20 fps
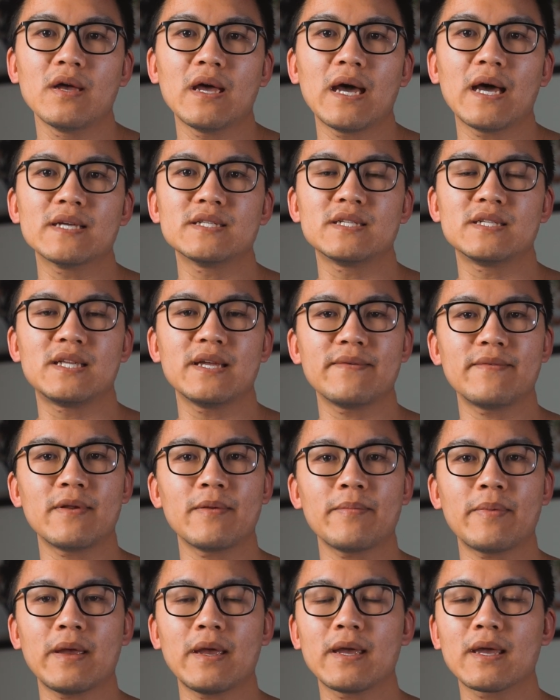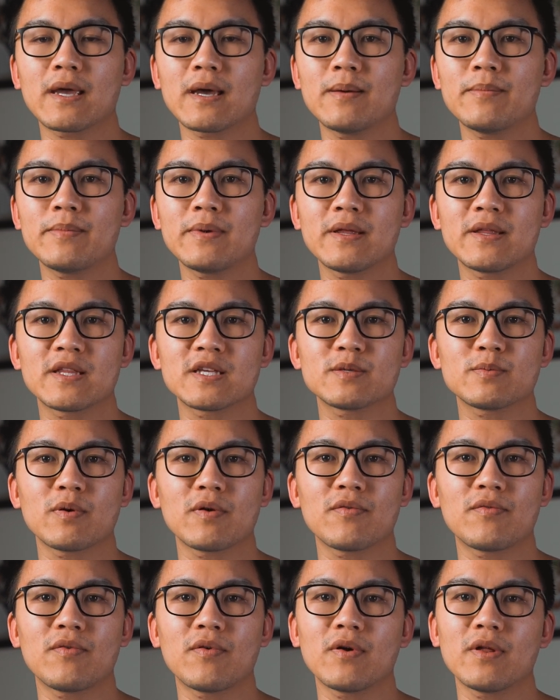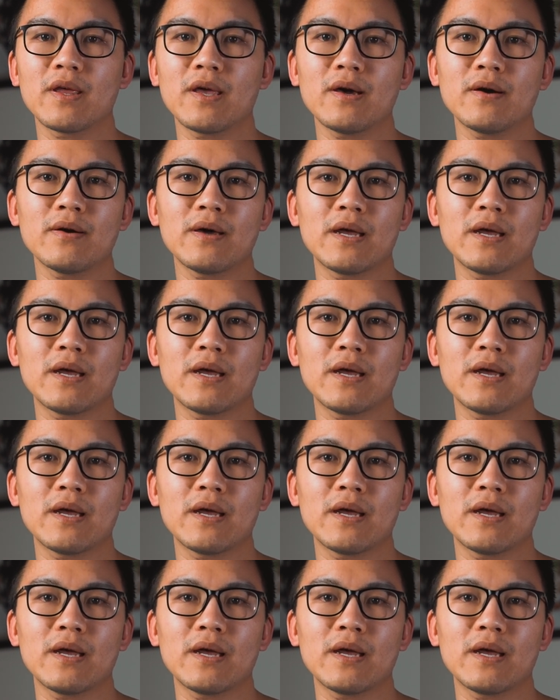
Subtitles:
as a dividend paying company in this portfolio